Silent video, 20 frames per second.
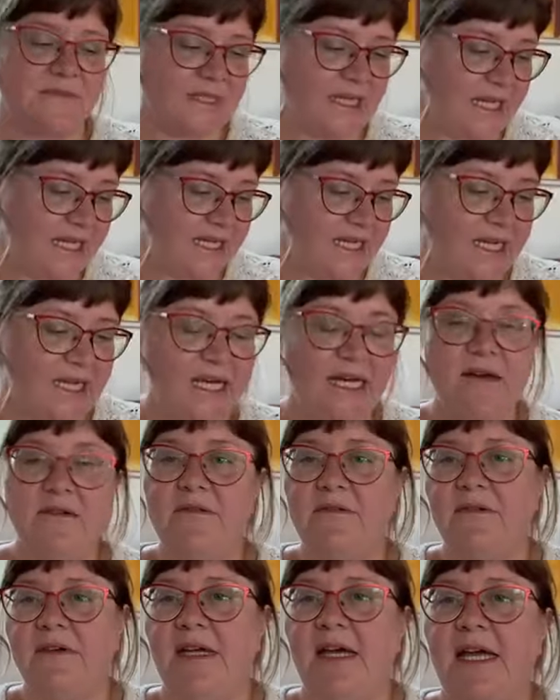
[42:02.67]
and I
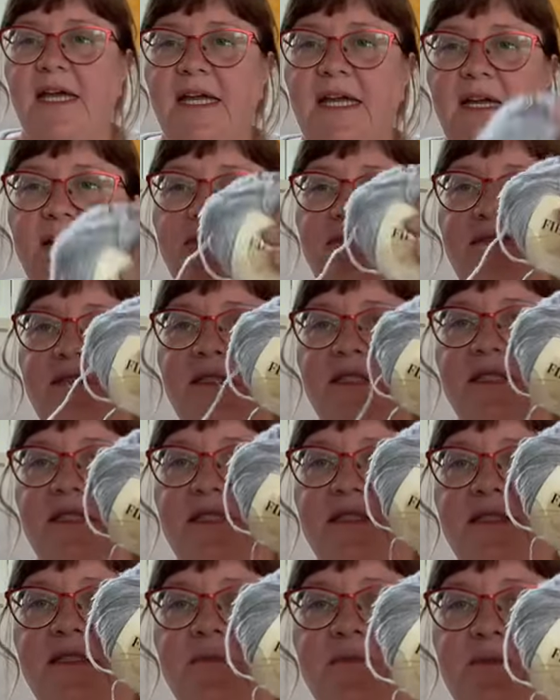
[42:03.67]
have
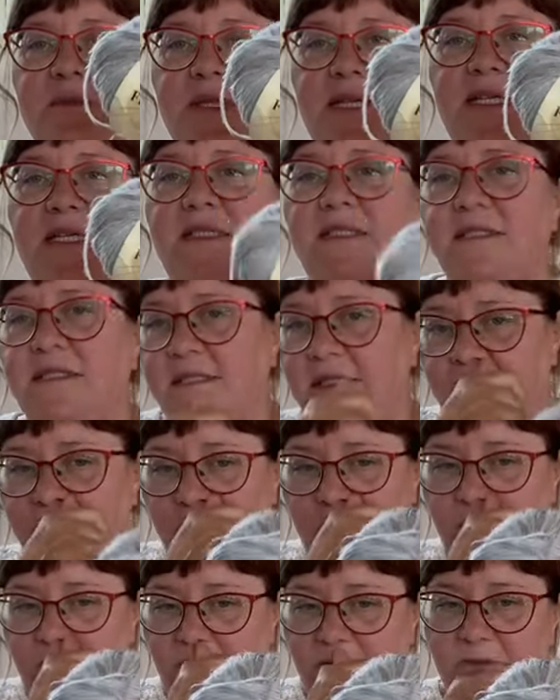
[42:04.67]
this base
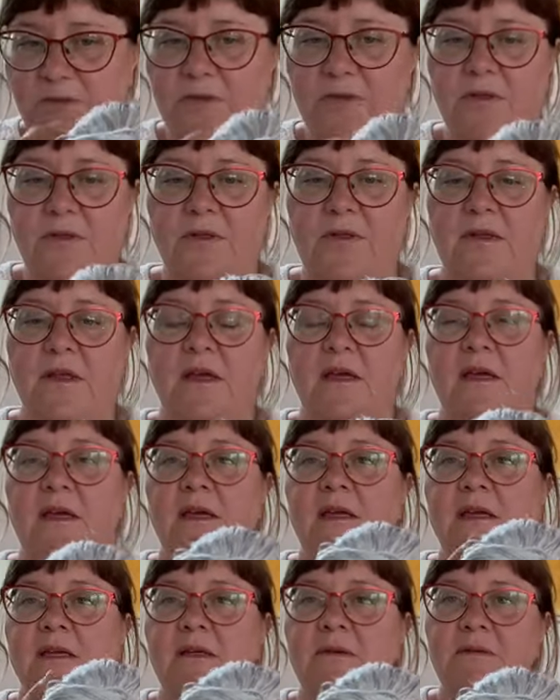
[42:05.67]
in both
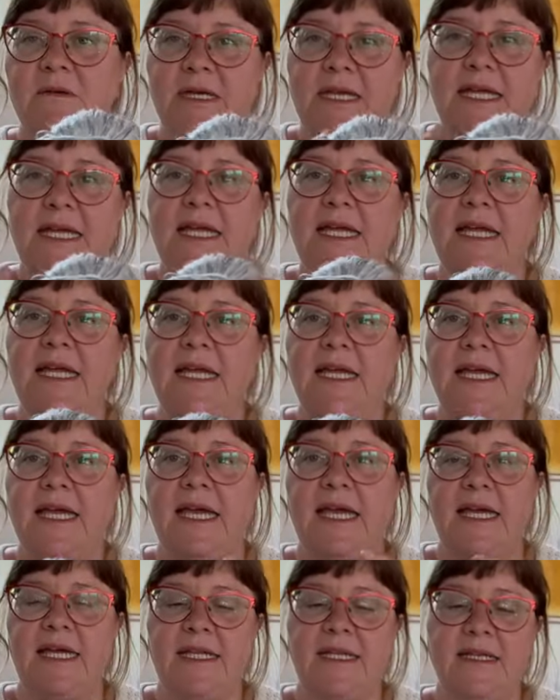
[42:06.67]
gray
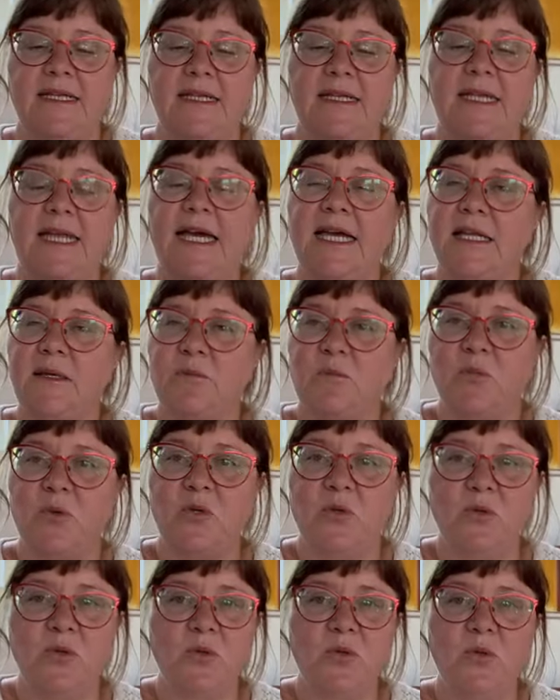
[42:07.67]
and light
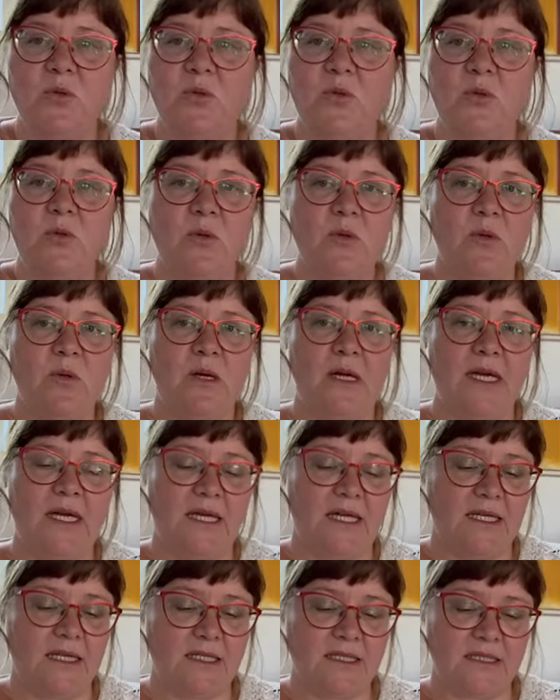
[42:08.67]
blue
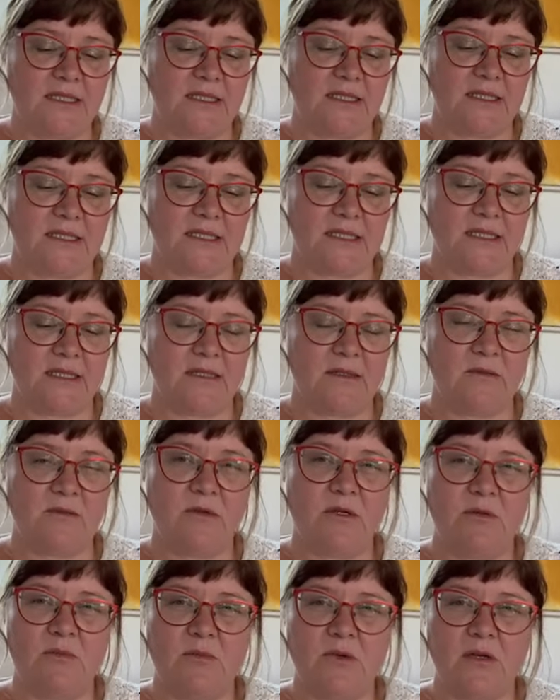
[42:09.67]
and
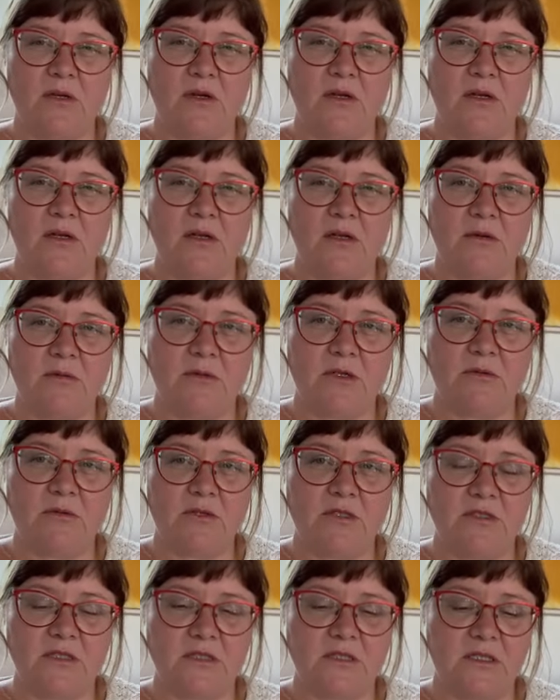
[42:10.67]
one more color. What
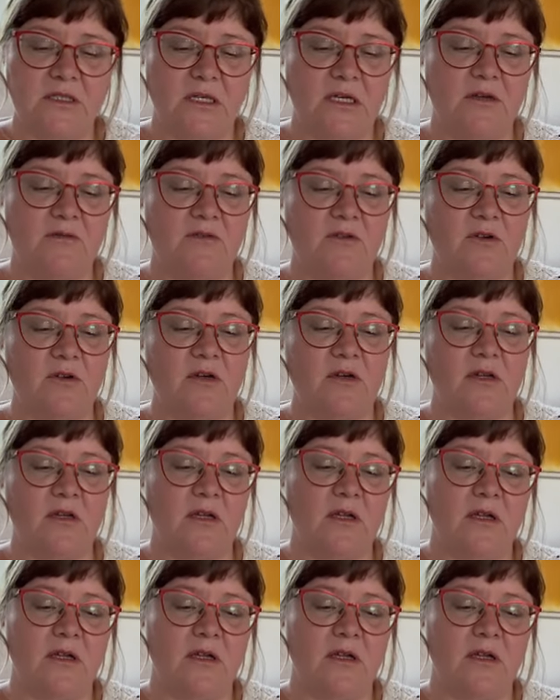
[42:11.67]
was it? I forgot.